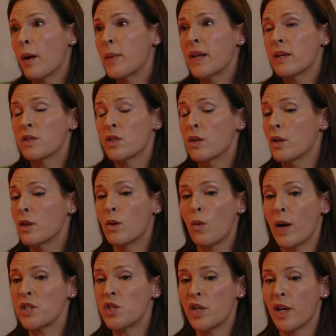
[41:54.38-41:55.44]
I mean, it's a good
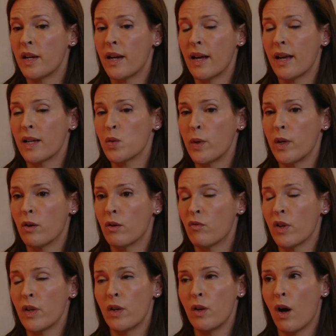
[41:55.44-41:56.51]
question, and I guess we don't
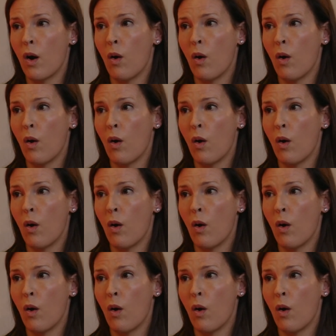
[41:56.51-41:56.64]
really know.